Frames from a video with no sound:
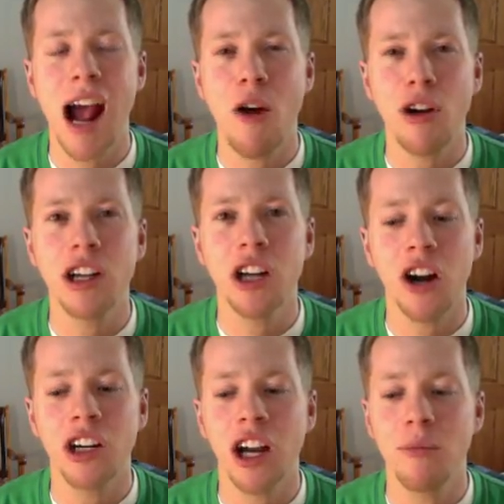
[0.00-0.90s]
hour to
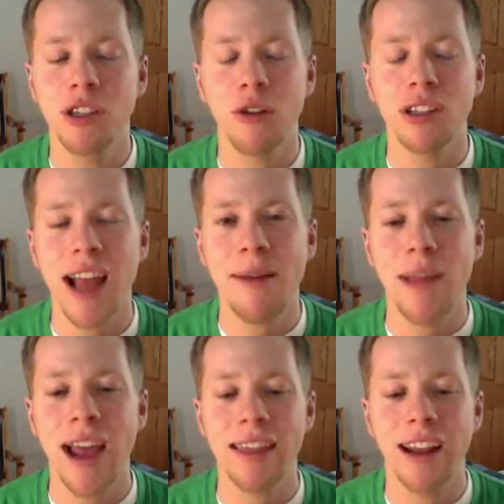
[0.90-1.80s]
charge it up, so it's not
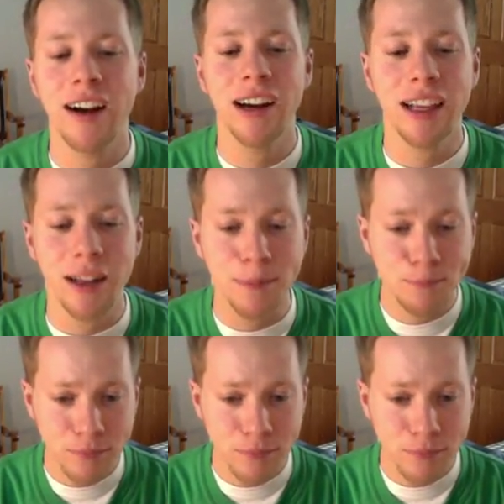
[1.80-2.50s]
bad there either.